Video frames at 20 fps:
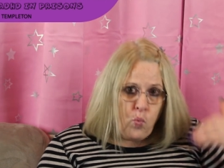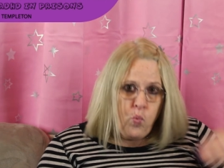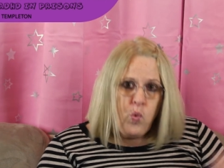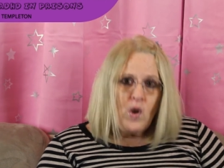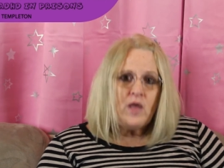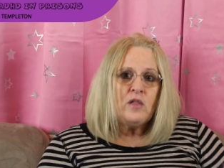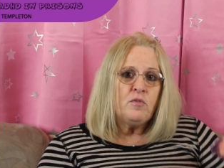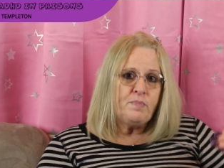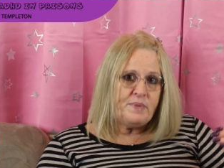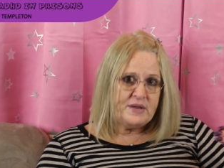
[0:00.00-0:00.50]

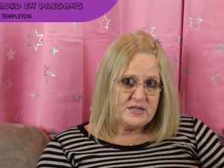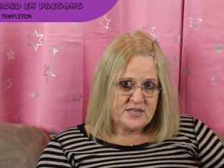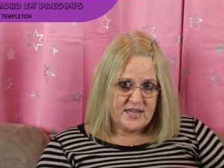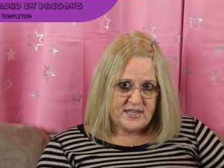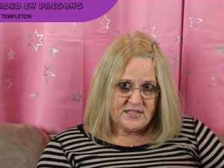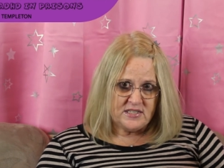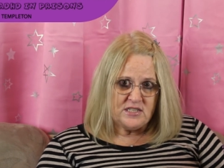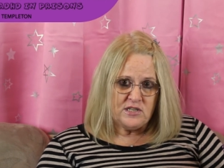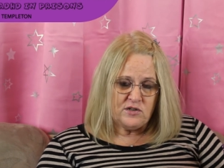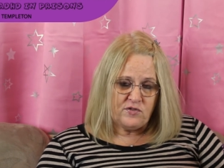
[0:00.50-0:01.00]
will be
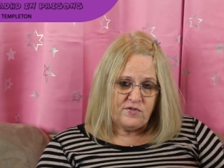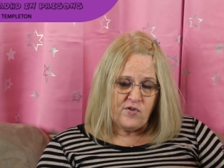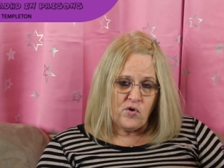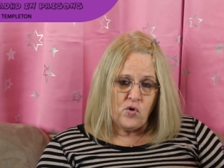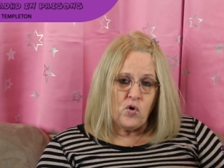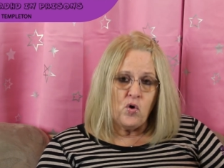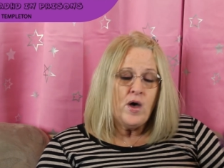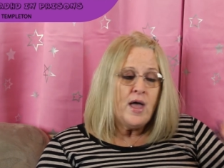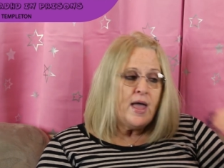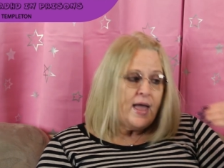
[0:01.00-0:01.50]
tested
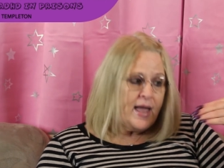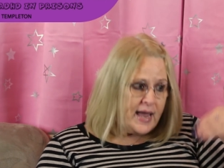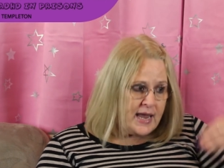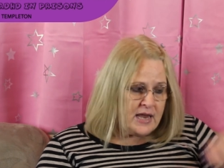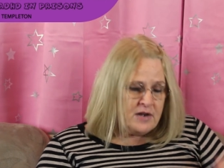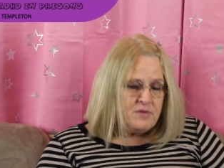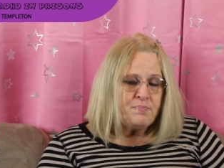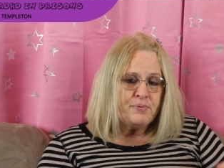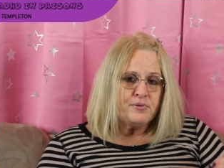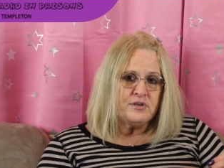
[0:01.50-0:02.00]
for
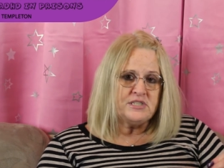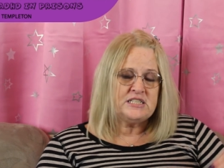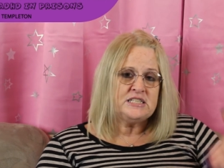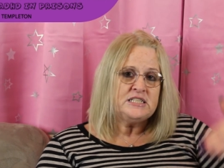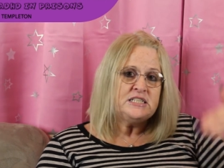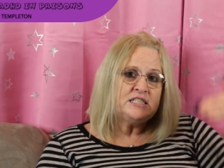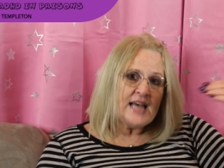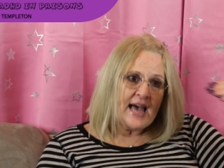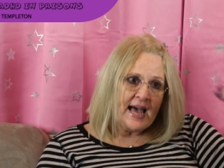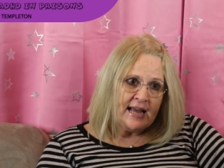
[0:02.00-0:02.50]
in
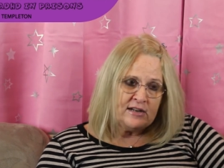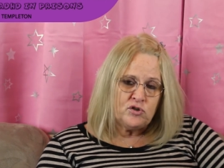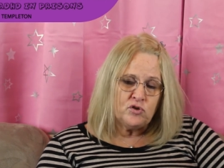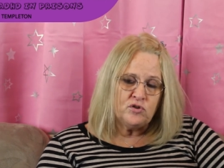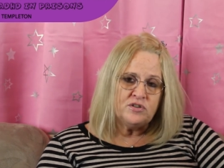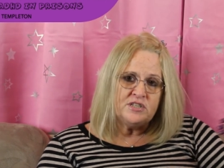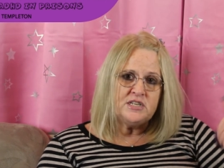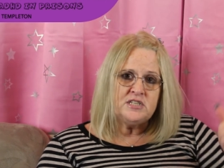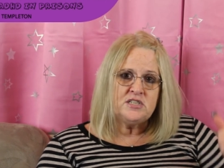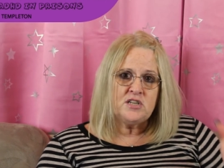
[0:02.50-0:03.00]
prisons and
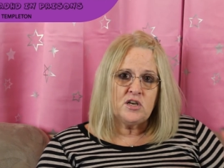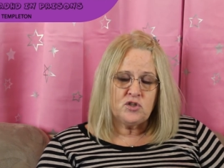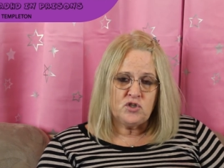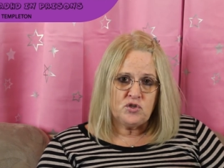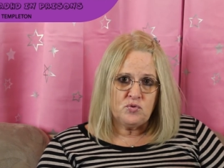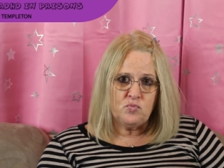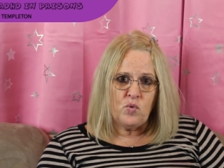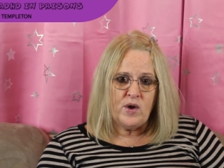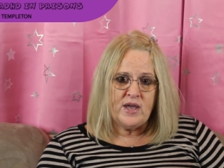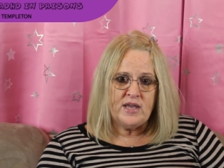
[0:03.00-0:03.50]
on
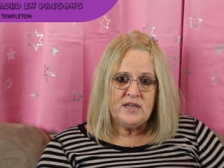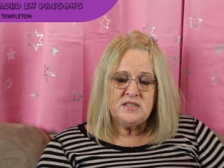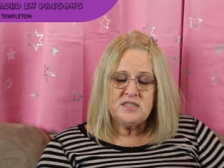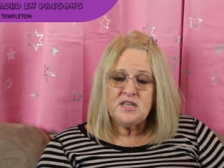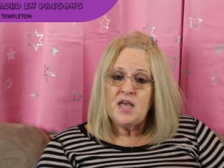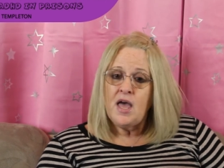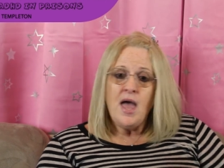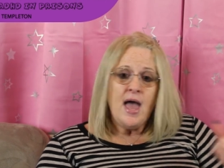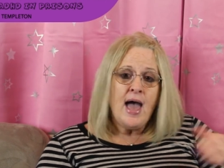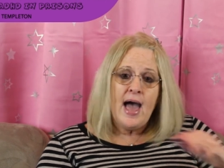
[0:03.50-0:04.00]
induction wings,